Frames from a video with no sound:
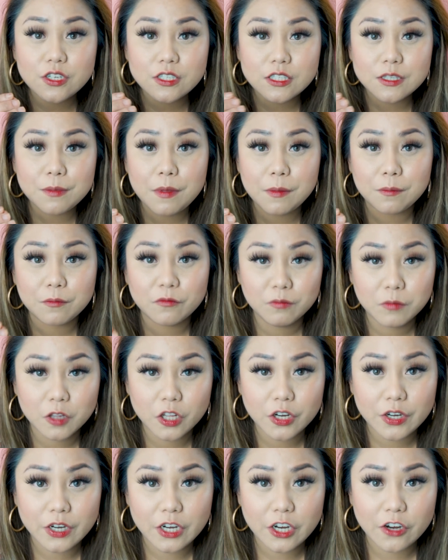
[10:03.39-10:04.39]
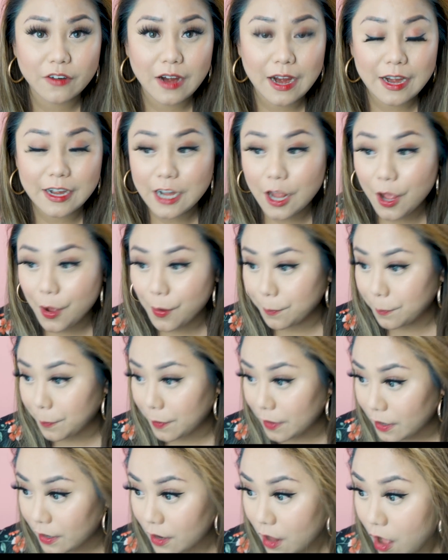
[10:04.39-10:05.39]
is a bit blurry right now,
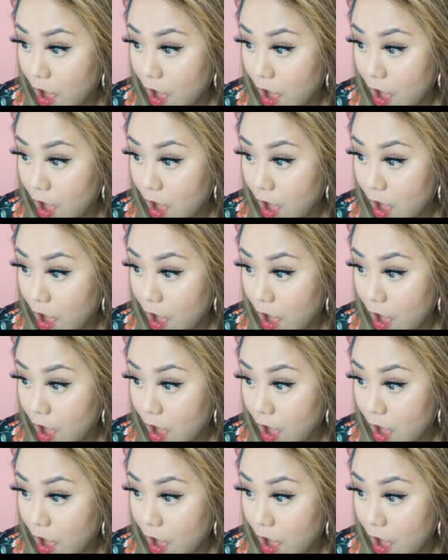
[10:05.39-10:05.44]
but